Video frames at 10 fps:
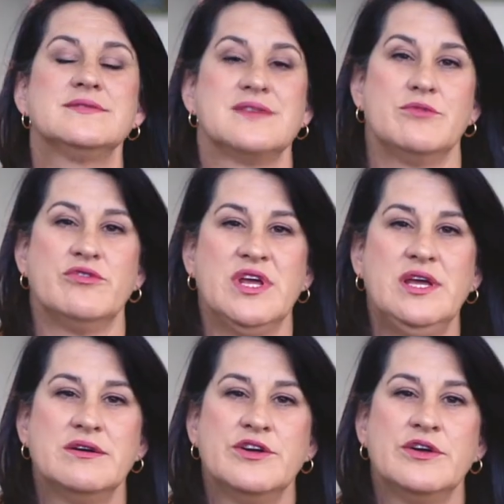summary,
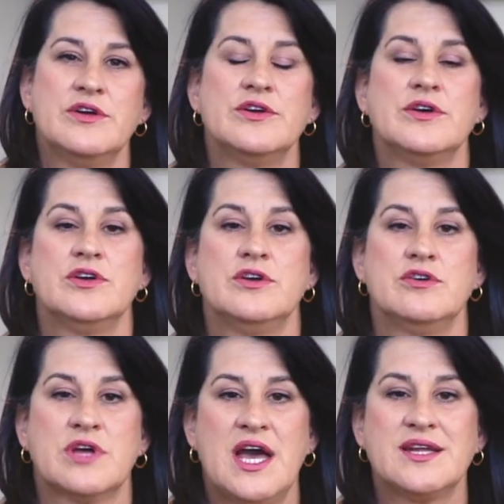
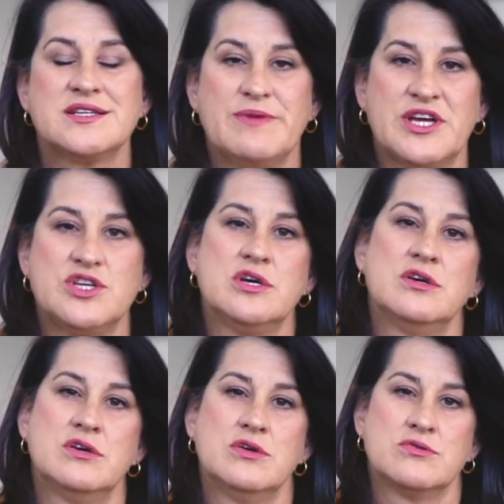you can expect
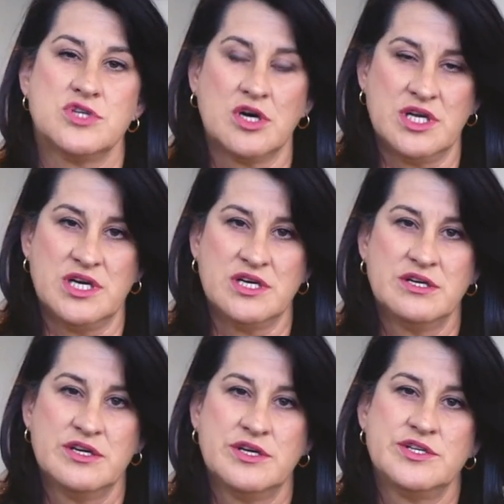your toddler
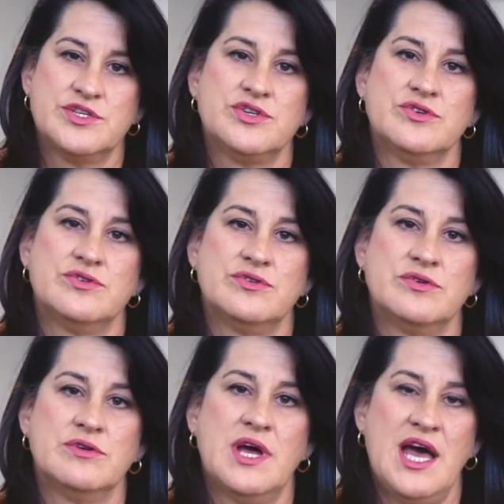
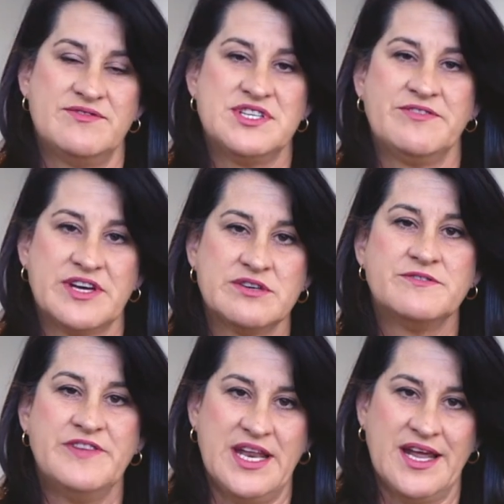to have difficult
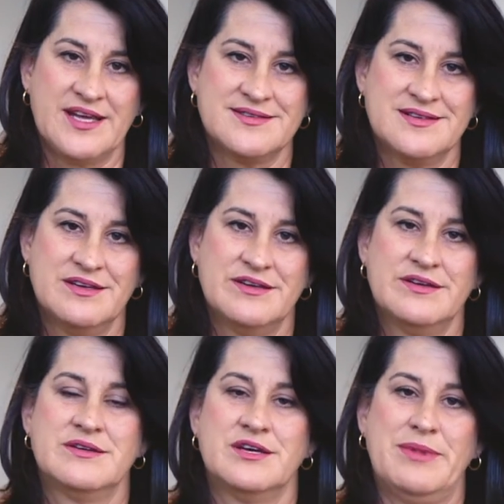feelings
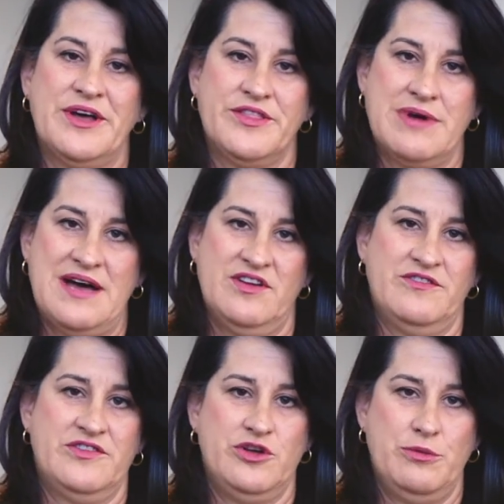about the arrival of
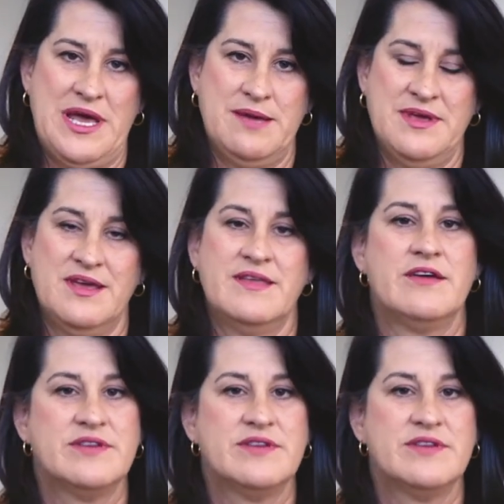a new baby. There